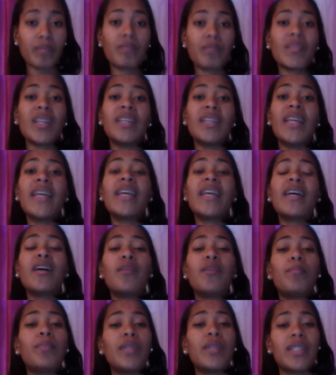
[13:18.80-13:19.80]
they can
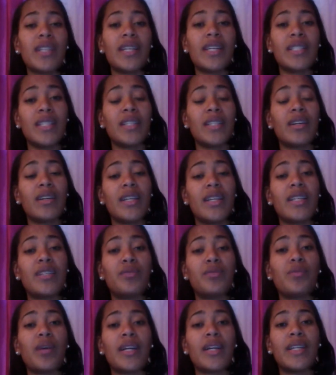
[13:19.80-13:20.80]
help push us
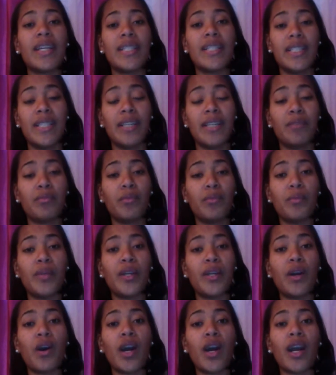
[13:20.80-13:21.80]
into our destiny when
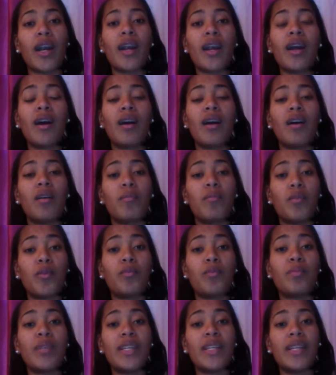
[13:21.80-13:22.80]
we are
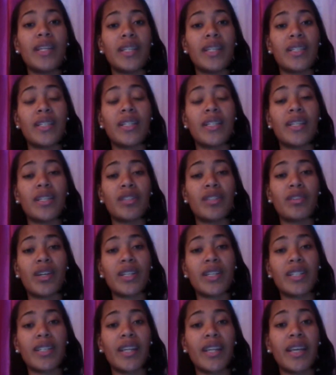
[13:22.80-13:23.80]
obedient to the
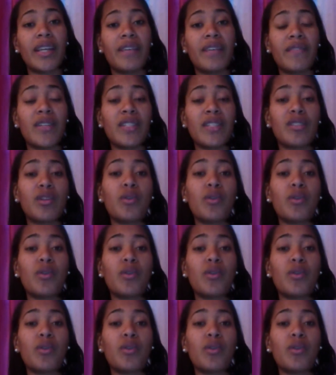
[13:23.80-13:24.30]
instruction they give us.